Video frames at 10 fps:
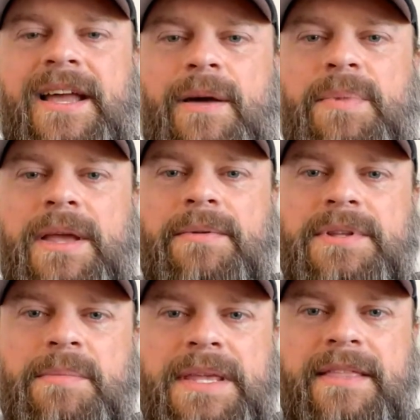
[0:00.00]
be able
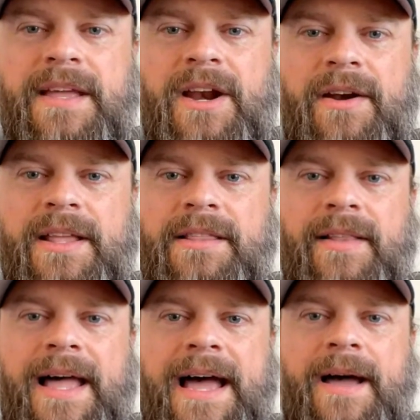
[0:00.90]
to be there in the
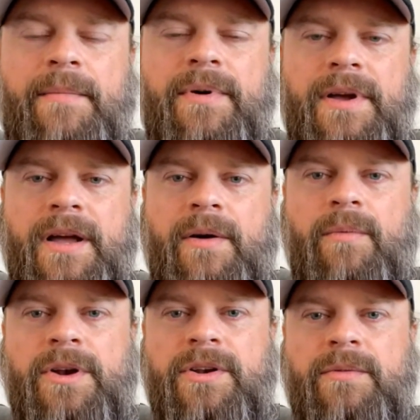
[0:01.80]
lab
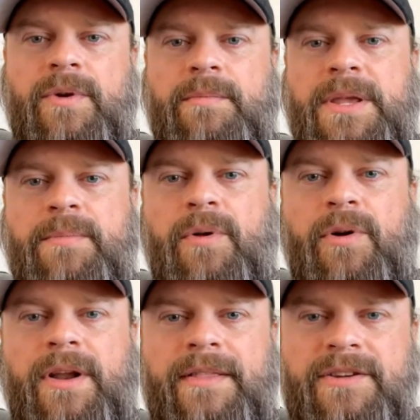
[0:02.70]
when people
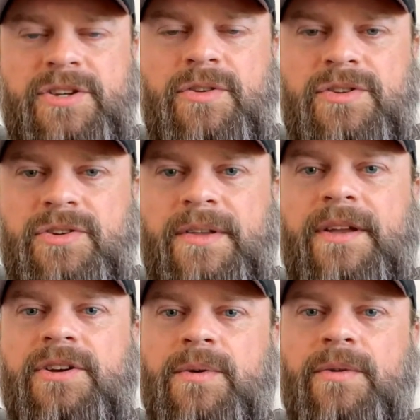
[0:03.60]
are in, students are in
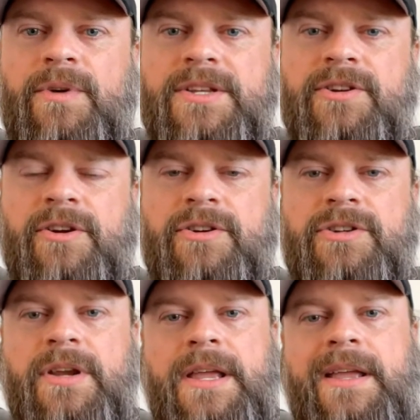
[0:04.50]
there doing
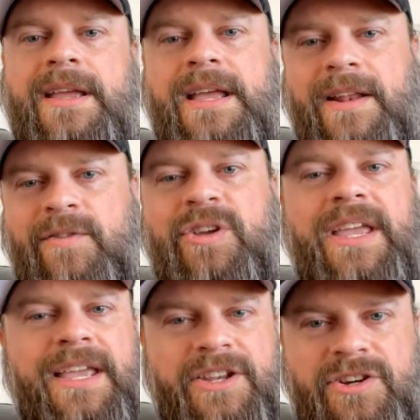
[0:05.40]
research. And if you
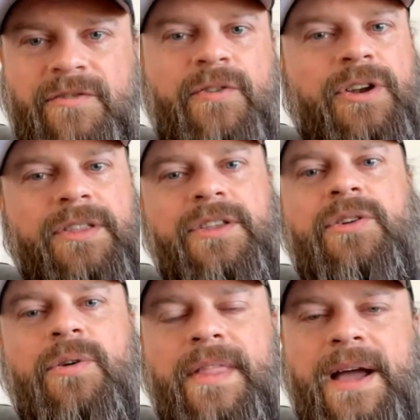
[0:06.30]
can get your foot in the
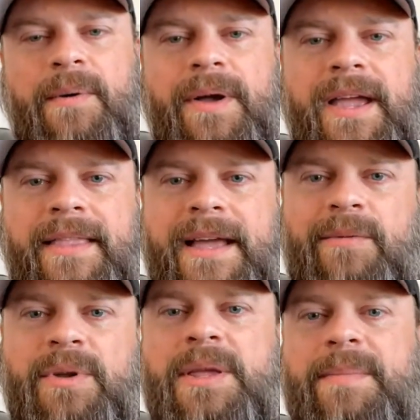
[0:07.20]
door that way, that
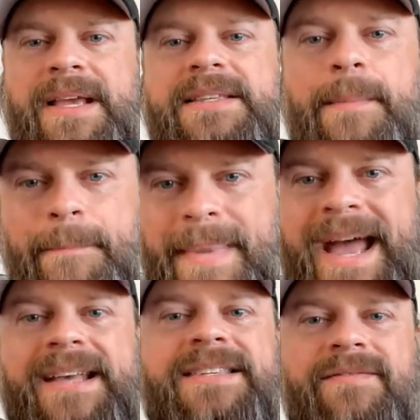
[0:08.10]
really makes a
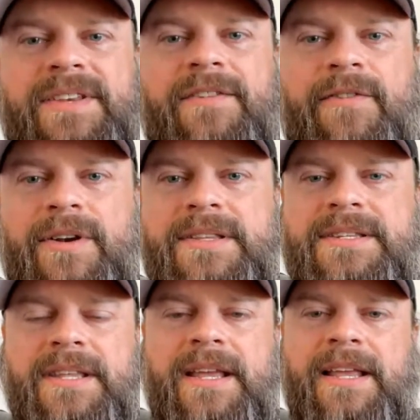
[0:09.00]
massive
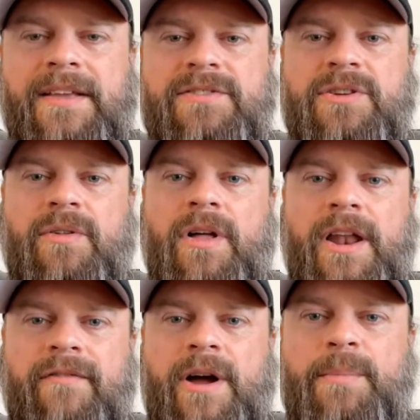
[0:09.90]
difference. That gives you a lot
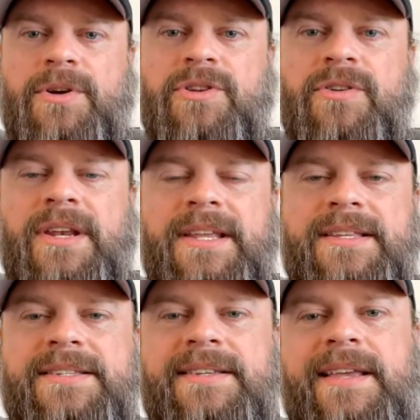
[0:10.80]
of
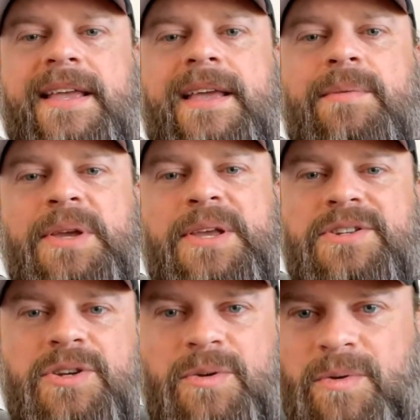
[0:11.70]
opportunities
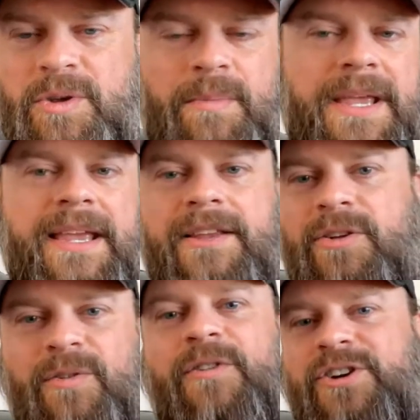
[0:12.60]
because you meet,
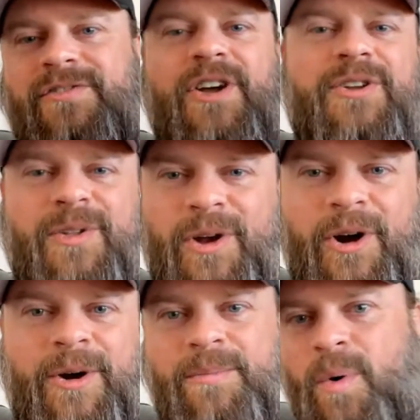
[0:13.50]
first of all, you
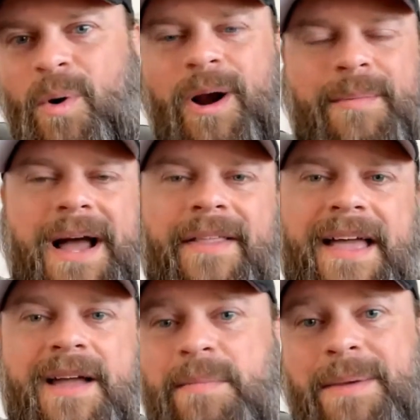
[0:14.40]
learn more about
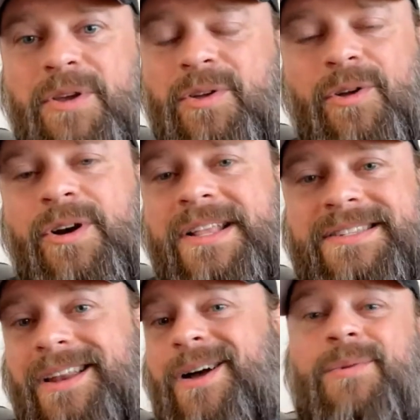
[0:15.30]
that, and maybe you learn it's
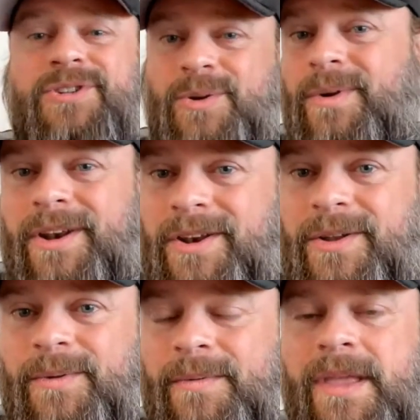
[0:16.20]
not what you want to
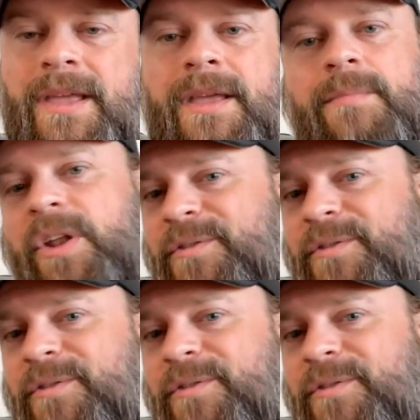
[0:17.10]
do. But if